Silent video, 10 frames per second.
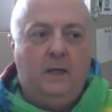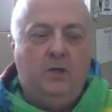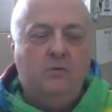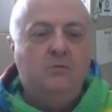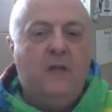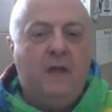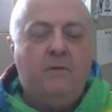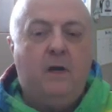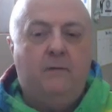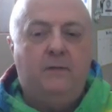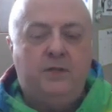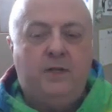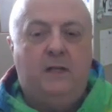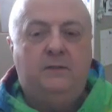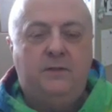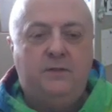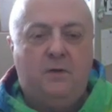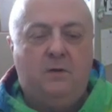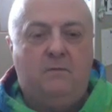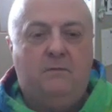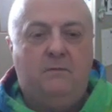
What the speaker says: you'll never have a chance to serve.